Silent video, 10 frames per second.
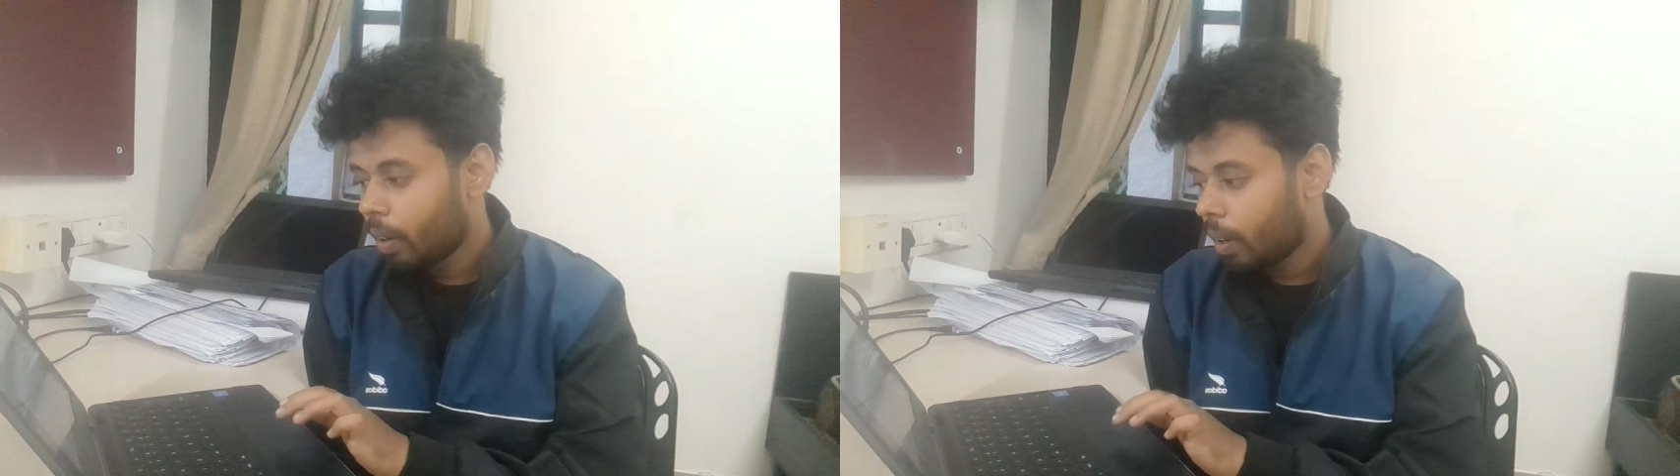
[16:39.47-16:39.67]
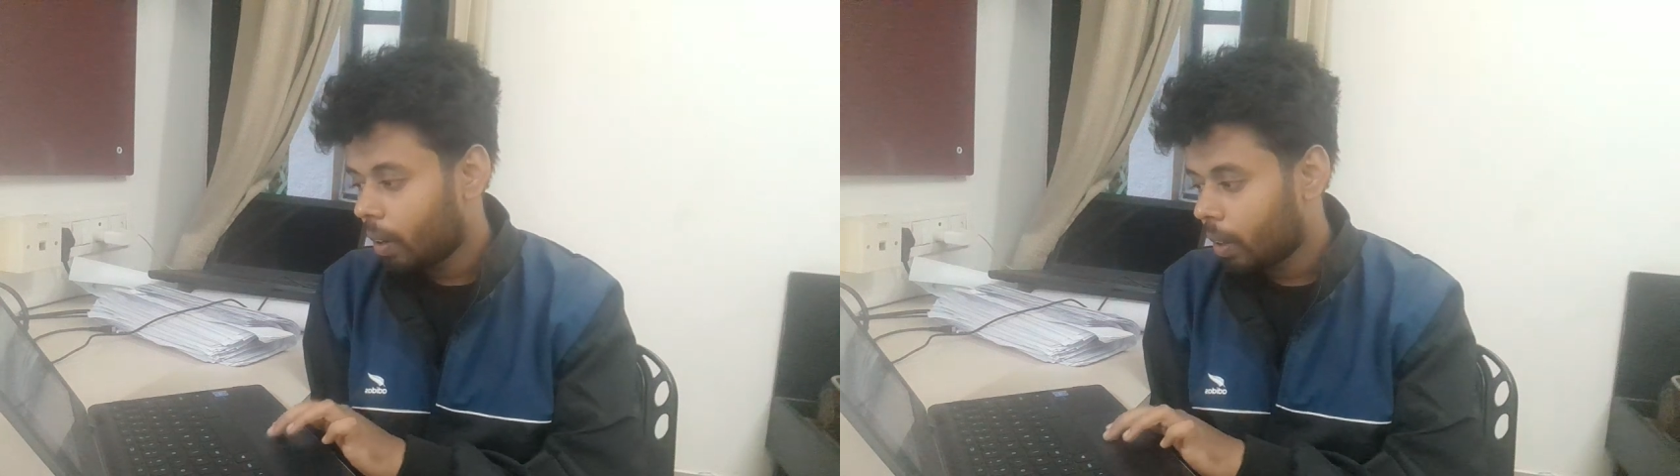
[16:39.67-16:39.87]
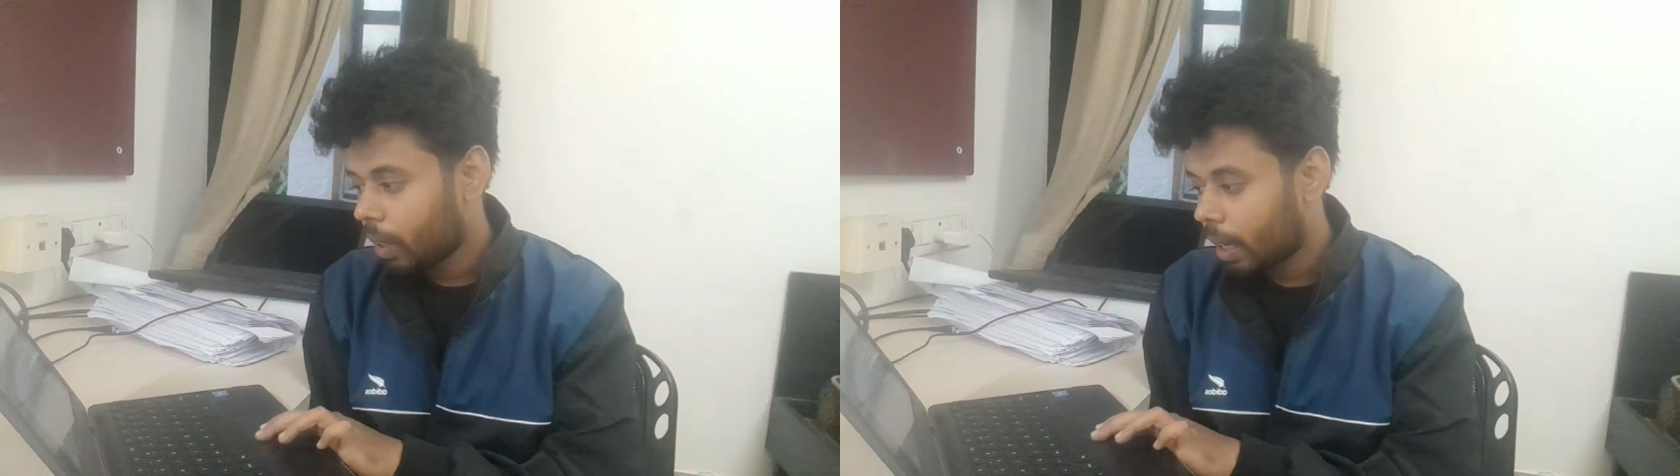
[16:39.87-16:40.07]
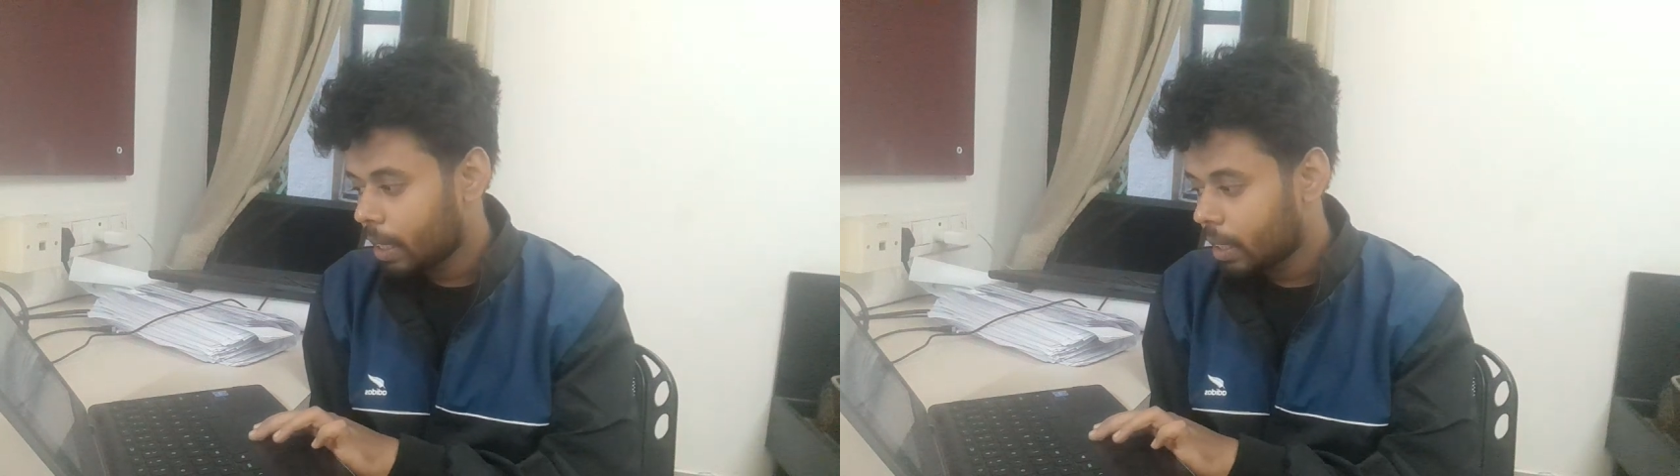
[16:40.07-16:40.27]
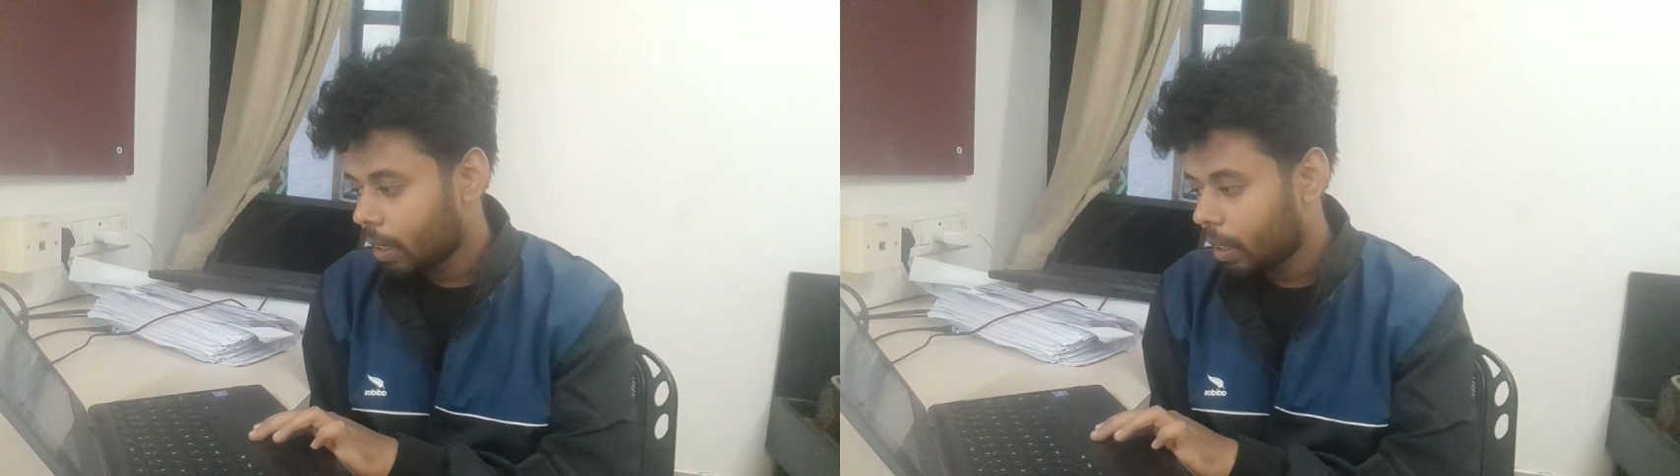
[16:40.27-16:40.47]
that
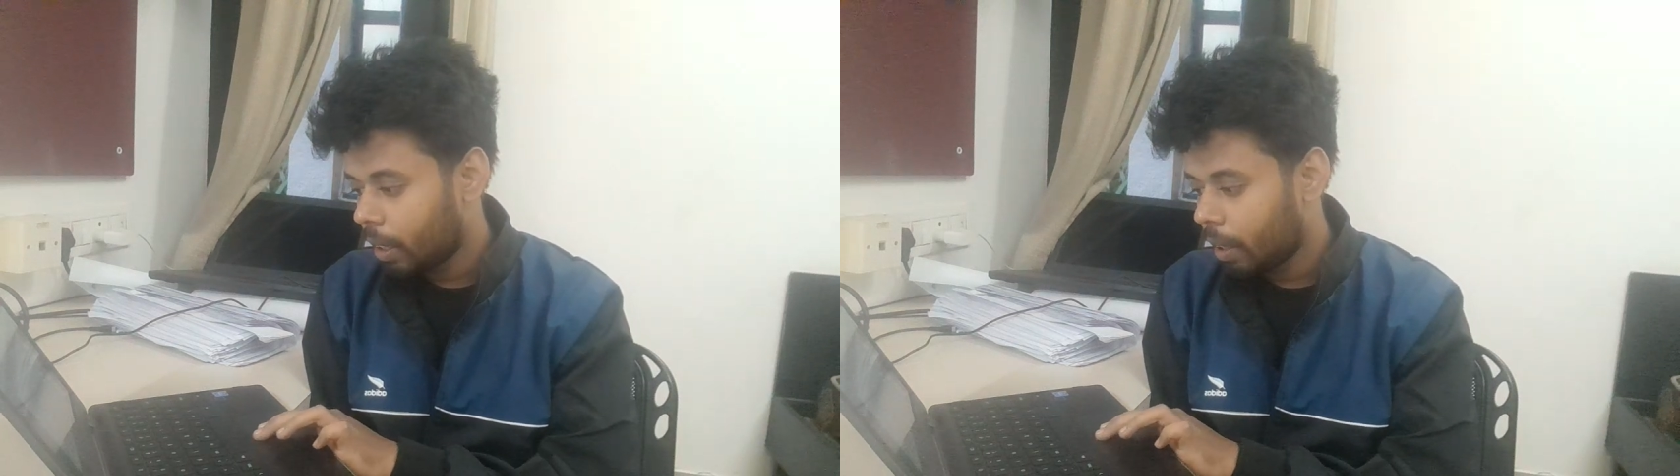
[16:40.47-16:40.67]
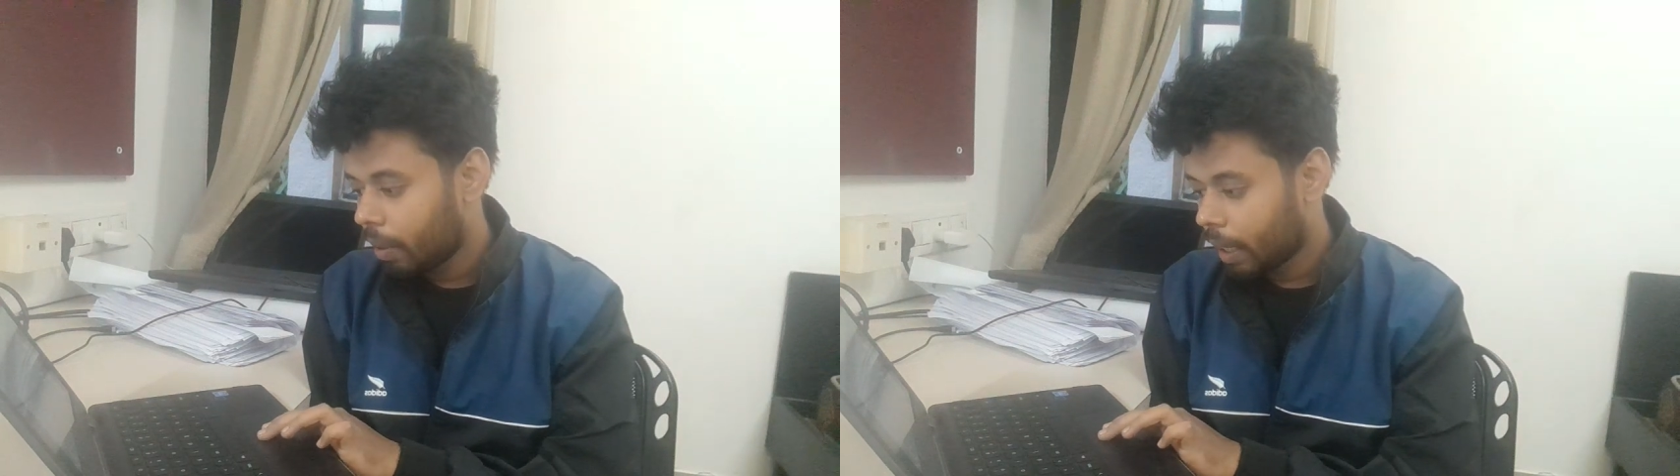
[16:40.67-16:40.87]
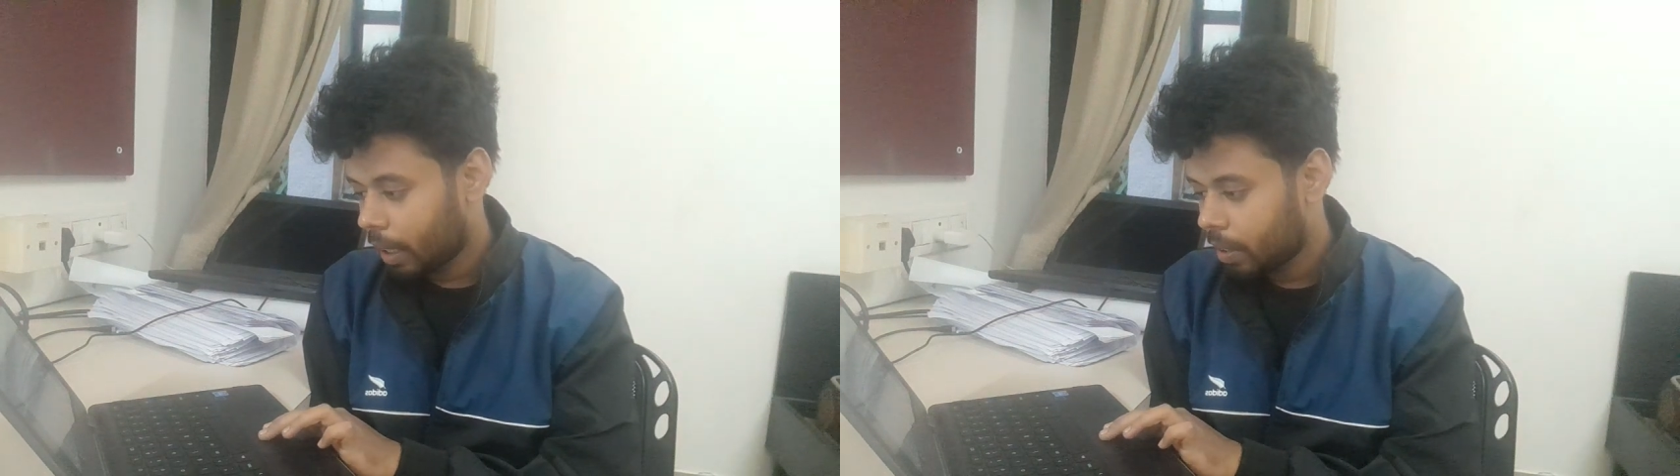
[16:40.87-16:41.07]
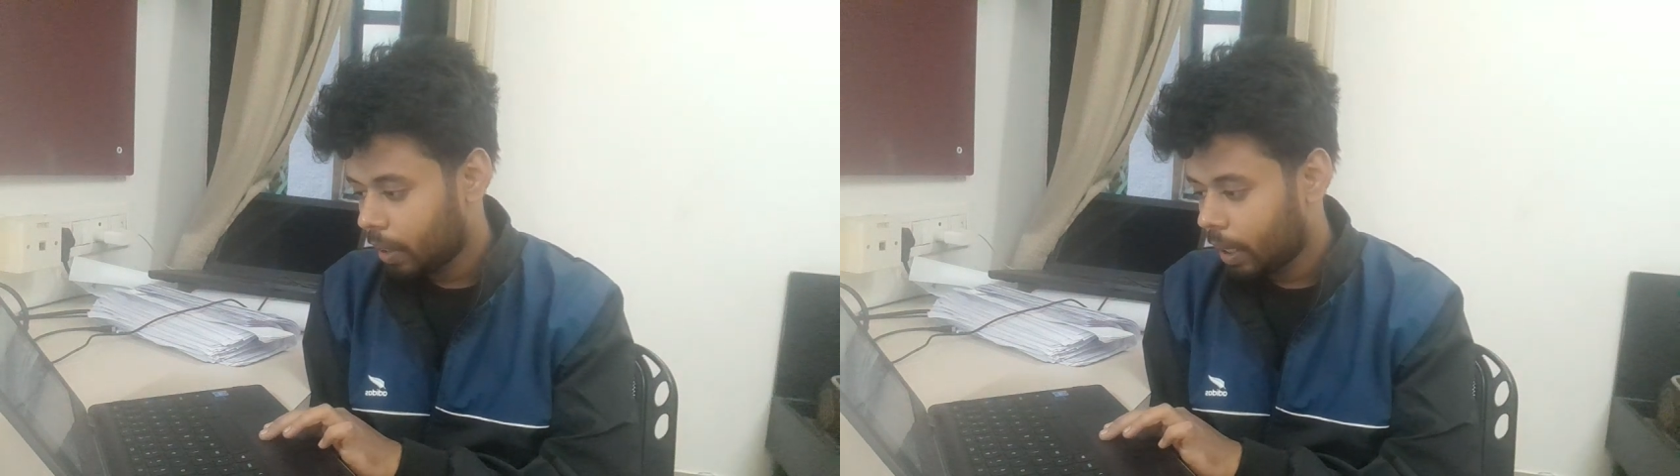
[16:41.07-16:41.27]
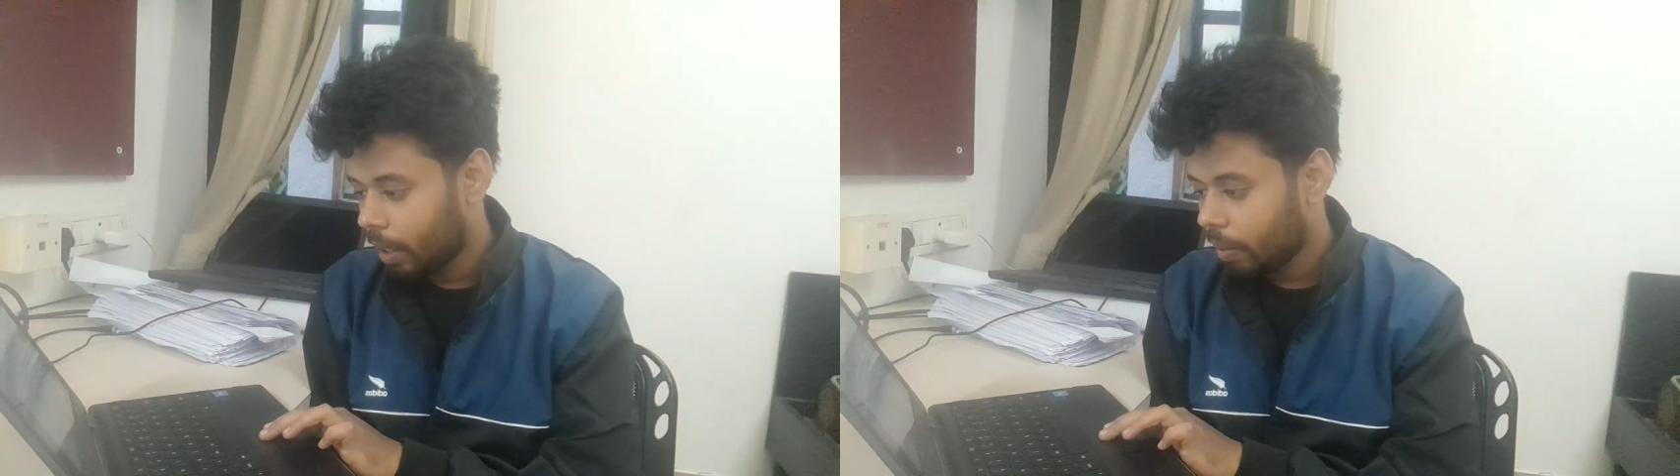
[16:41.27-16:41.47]
is given
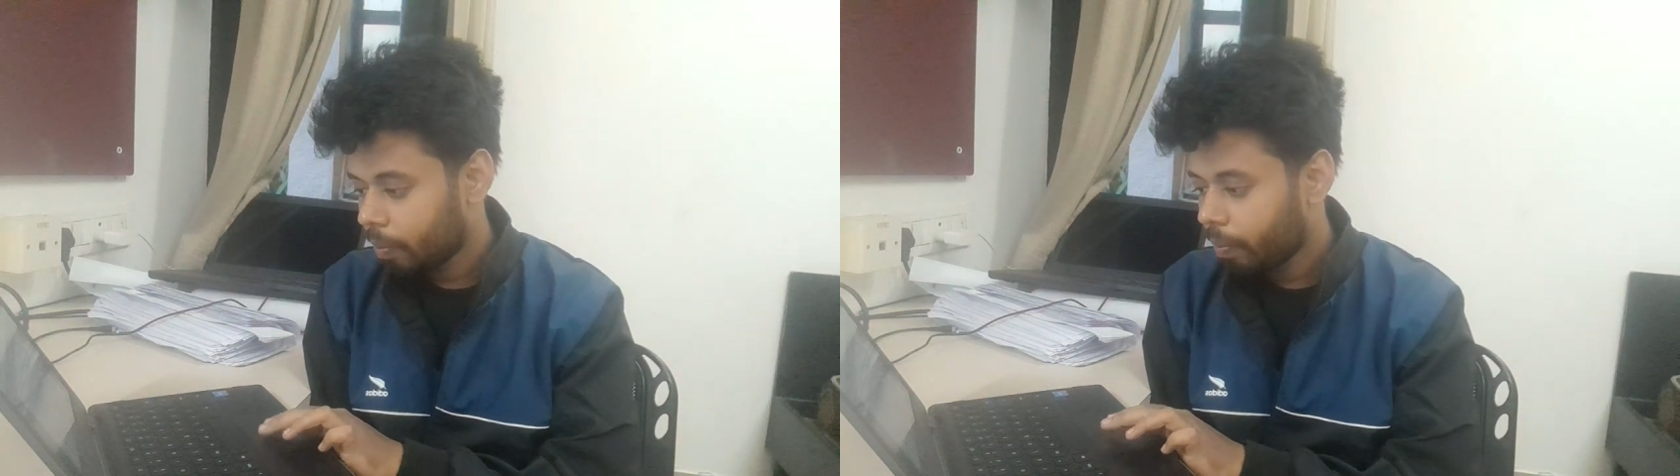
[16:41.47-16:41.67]
actually here,